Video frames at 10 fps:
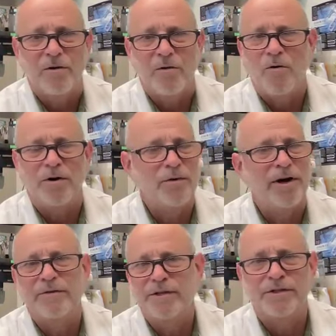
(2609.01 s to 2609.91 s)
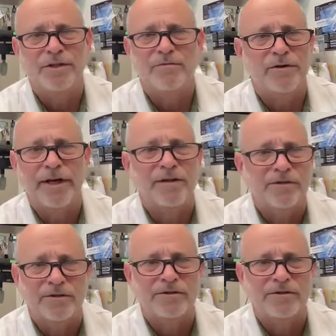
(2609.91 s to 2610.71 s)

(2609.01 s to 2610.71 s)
or you have this gene for cancer.